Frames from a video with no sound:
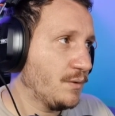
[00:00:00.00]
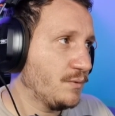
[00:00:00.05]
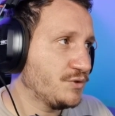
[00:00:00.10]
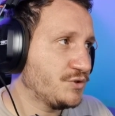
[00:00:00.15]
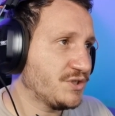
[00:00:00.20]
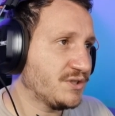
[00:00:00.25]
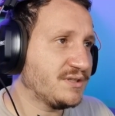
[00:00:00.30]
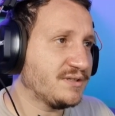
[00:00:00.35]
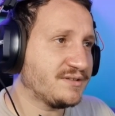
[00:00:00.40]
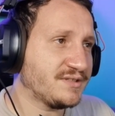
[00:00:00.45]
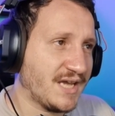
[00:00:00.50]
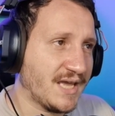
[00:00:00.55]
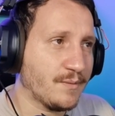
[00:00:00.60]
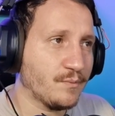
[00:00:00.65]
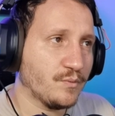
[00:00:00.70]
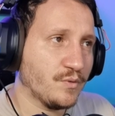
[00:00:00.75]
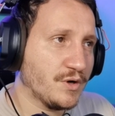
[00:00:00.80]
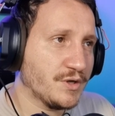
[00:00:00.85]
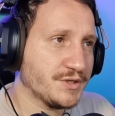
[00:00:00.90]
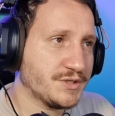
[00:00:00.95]
which at the
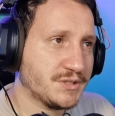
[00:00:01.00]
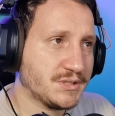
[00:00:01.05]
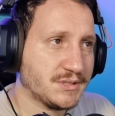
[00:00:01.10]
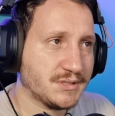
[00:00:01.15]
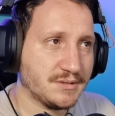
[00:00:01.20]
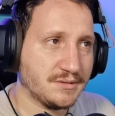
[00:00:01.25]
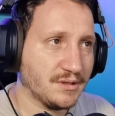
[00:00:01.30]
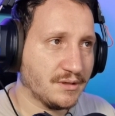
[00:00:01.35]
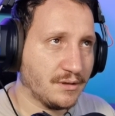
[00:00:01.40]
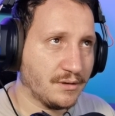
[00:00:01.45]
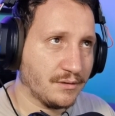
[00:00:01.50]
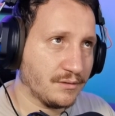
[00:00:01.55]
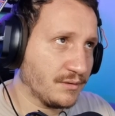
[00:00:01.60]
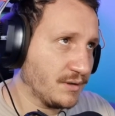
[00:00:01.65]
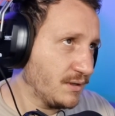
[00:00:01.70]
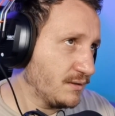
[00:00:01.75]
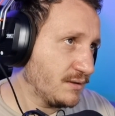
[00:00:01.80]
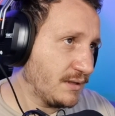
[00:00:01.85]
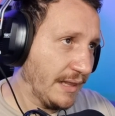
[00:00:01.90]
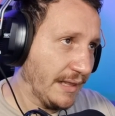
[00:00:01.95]
time was the
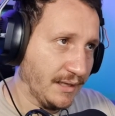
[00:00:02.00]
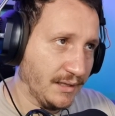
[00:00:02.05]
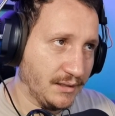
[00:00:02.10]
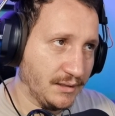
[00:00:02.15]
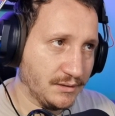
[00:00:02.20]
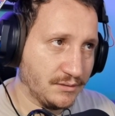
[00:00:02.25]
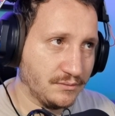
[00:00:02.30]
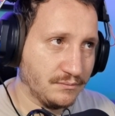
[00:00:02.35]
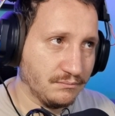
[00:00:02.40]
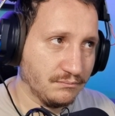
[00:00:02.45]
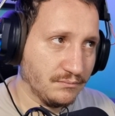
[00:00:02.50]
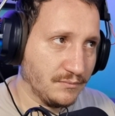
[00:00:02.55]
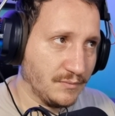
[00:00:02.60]
current like,